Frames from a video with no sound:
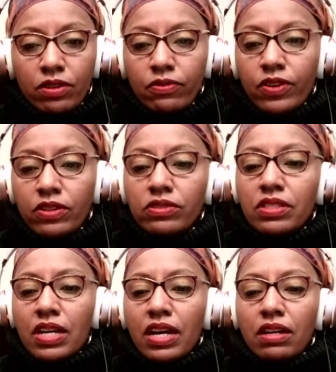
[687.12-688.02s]

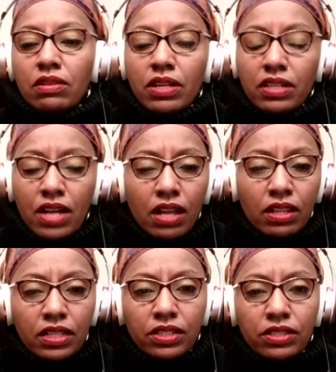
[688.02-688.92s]
first kind of
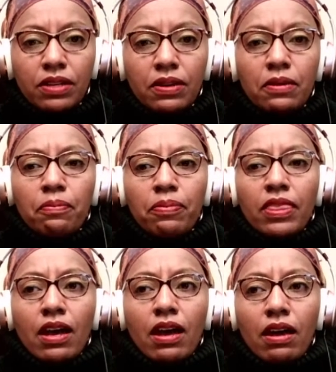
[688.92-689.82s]
acknowledge
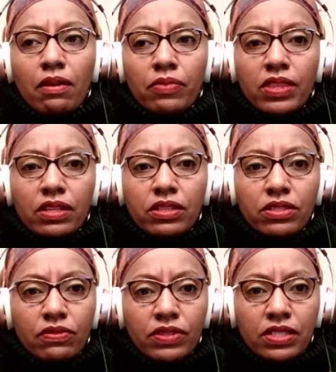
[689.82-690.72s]
the
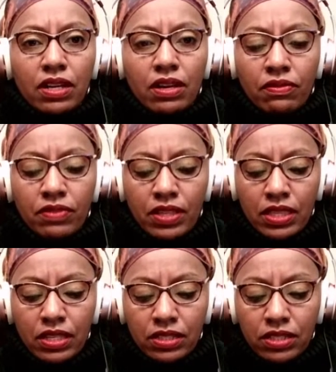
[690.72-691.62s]
service of
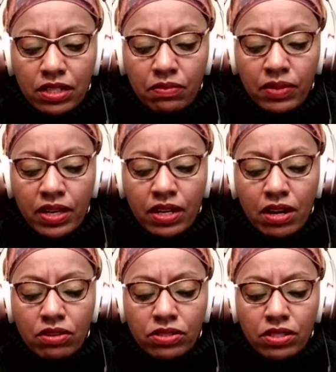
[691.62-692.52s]
these gentlemen, and
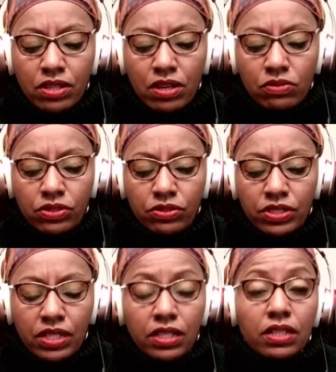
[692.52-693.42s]
also
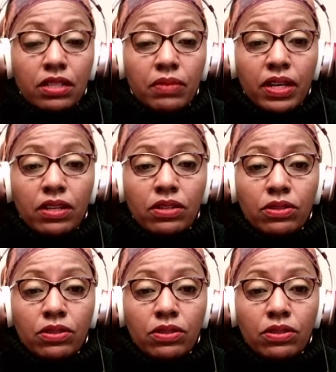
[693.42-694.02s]
Eugene Goodman,